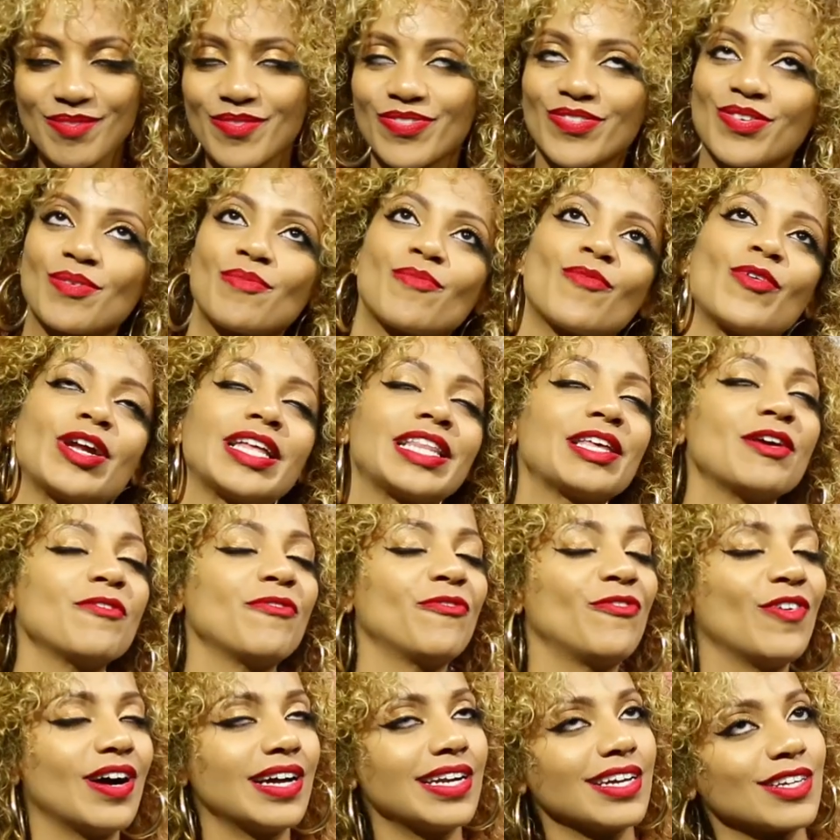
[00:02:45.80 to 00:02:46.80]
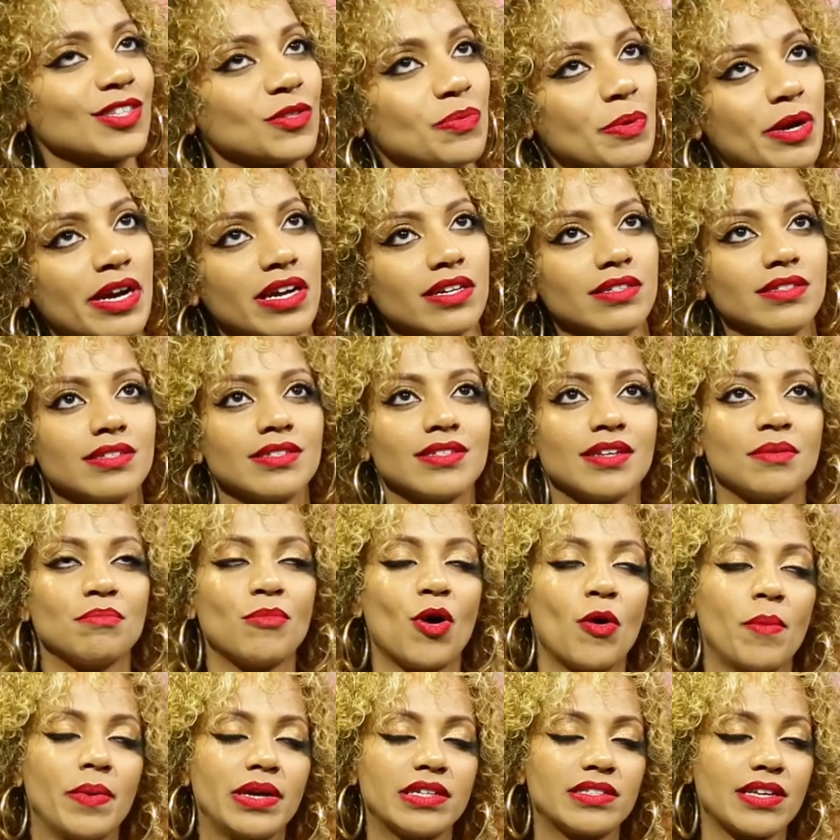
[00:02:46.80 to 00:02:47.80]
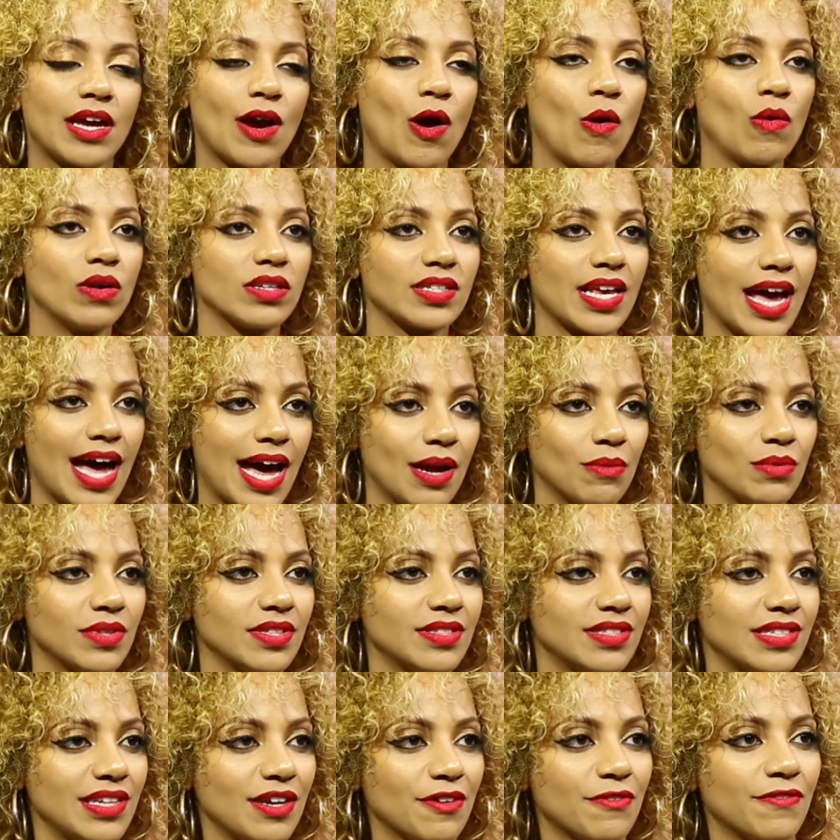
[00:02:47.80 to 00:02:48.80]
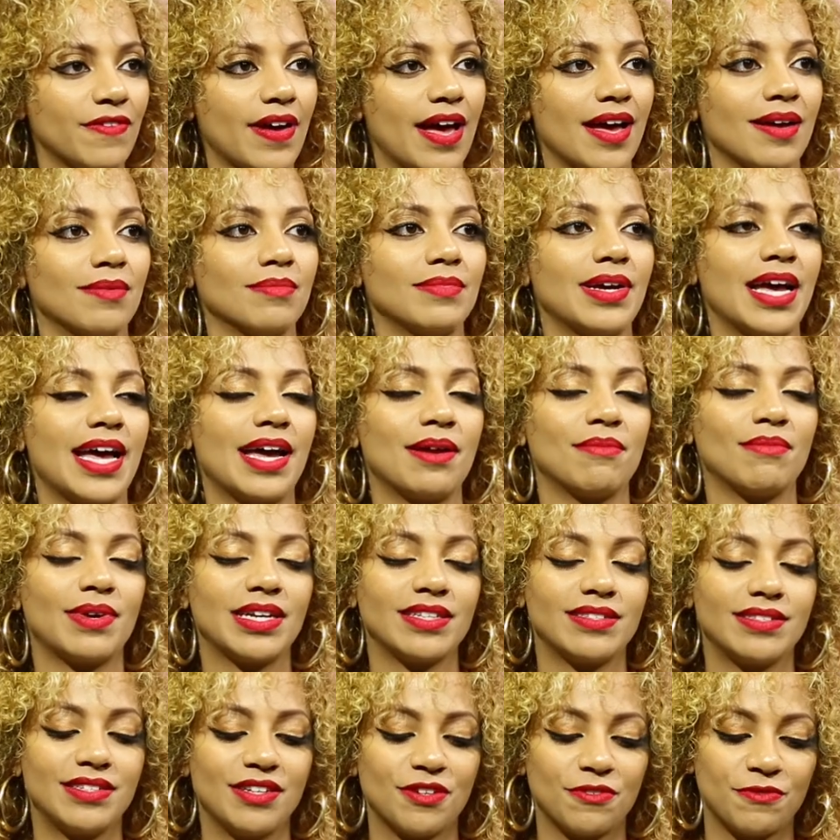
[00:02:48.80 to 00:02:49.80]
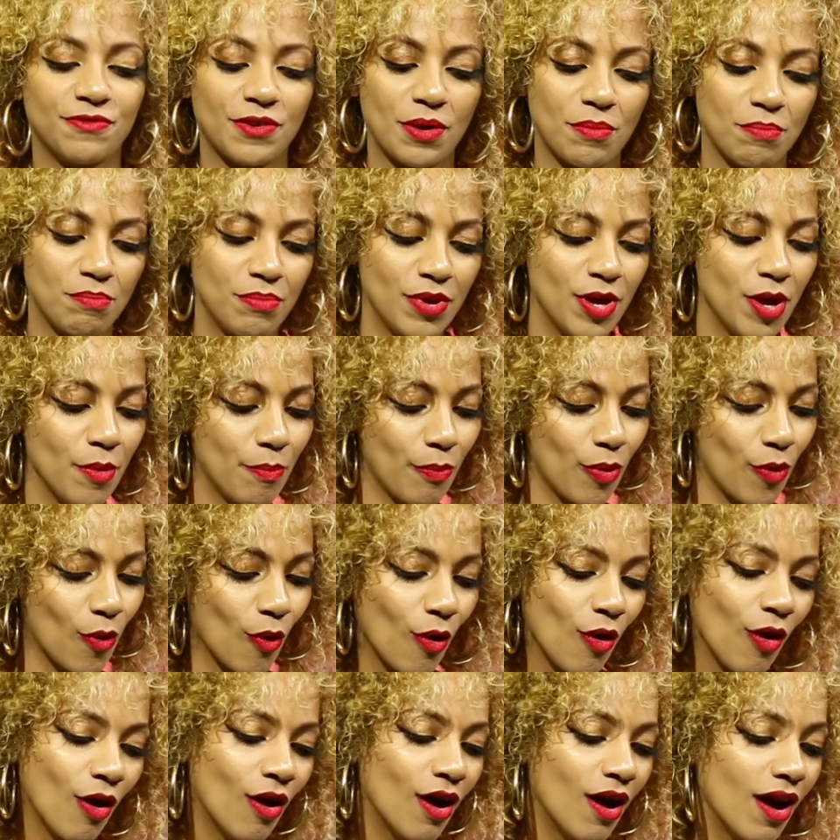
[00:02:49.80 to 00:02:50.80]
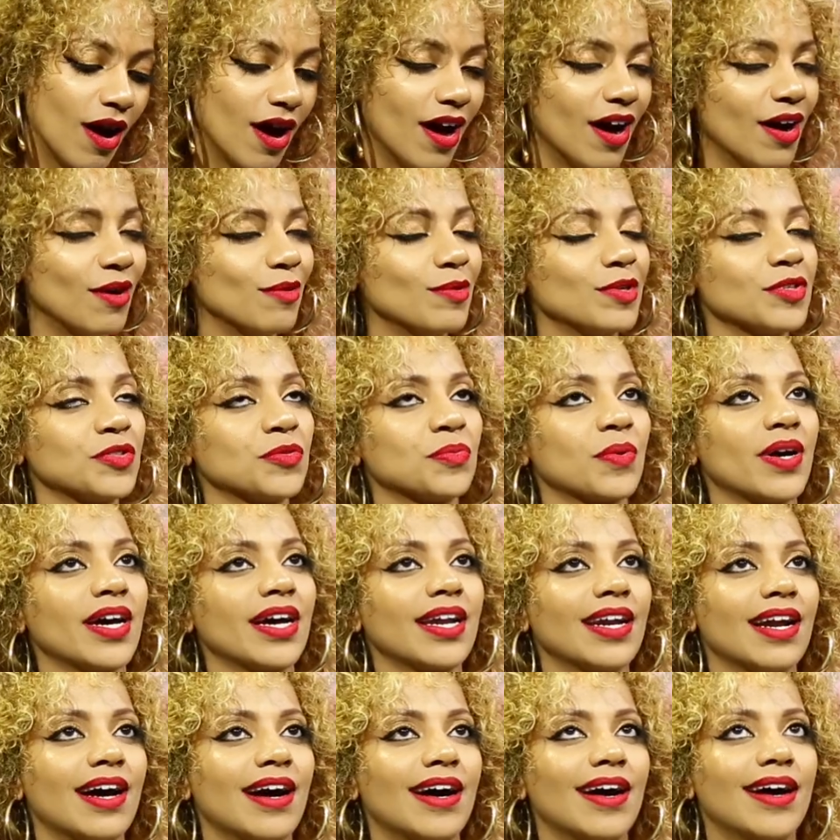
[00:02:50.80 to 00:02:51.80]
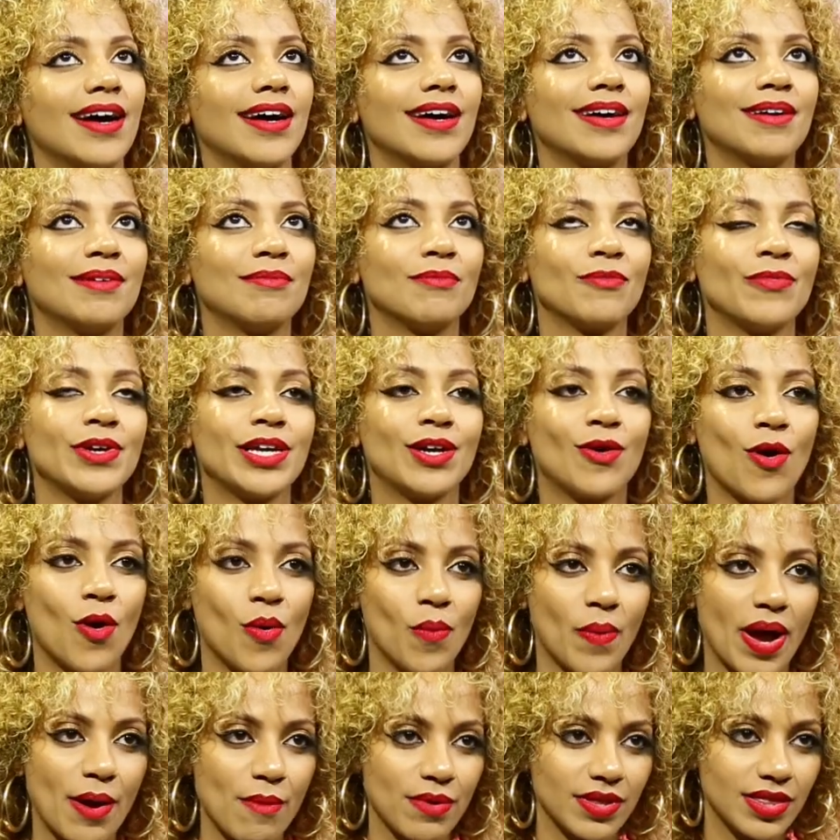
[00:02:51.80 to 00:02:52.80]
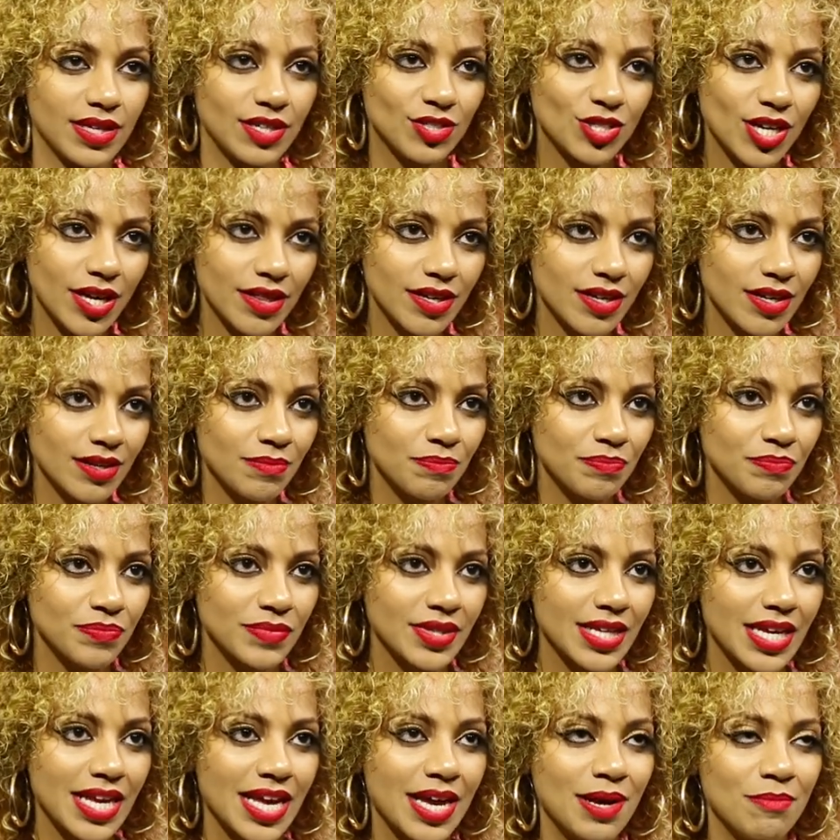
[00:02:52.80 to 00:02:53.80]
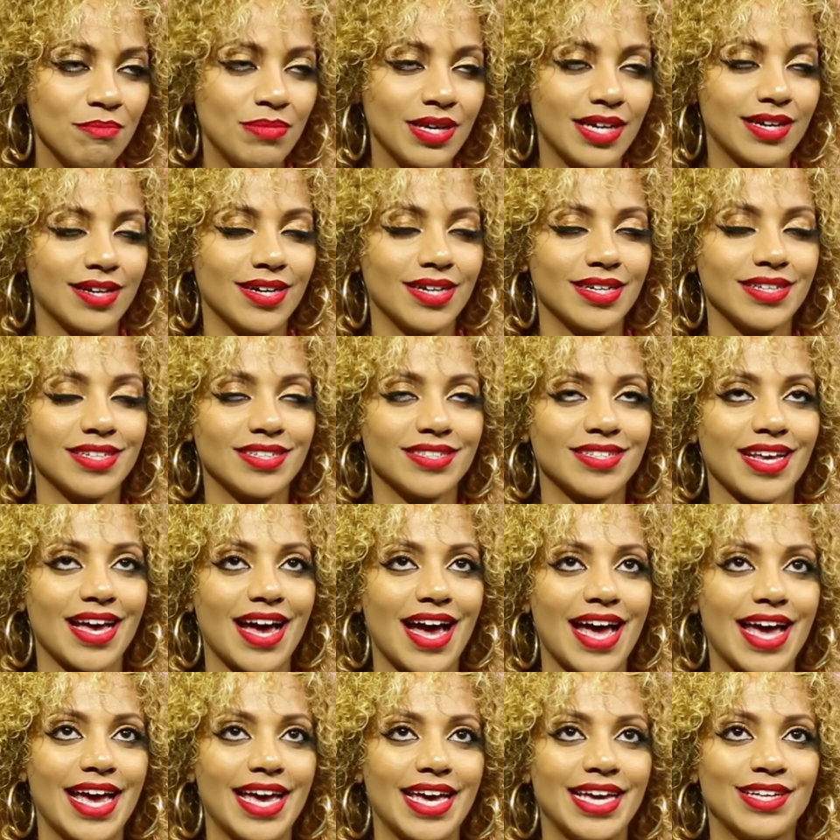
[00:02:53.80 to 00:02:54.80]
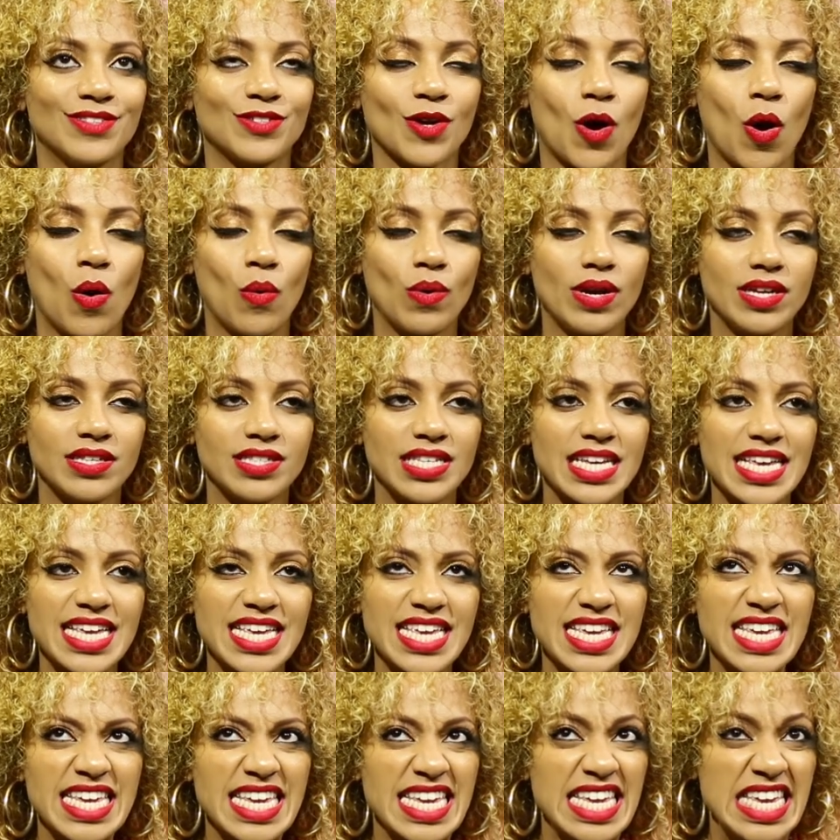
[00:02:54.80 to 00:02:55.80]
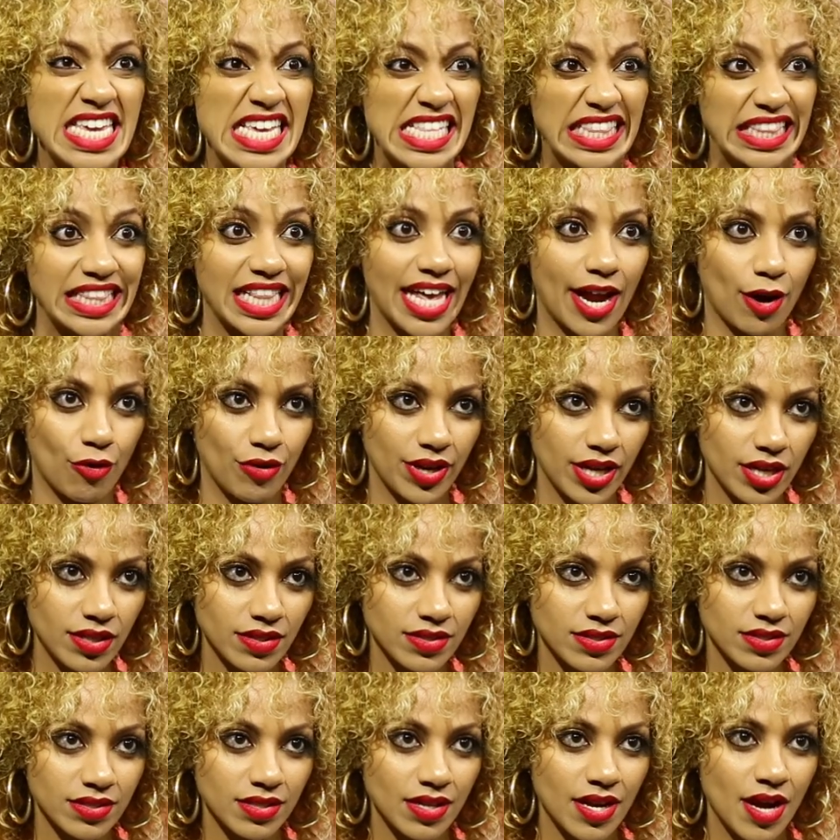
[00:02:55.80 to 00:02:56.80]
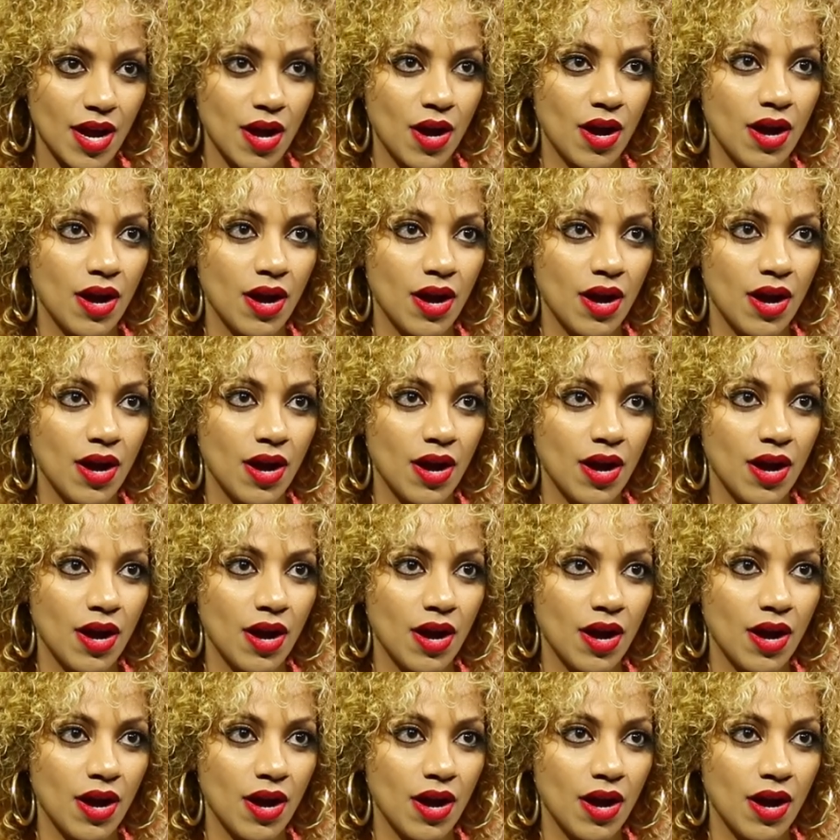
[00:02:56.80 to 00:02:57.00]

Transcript: Some really fun experiences and moments I always had with CFM and my CFM people was when we go away with each other, because it's always hilarious.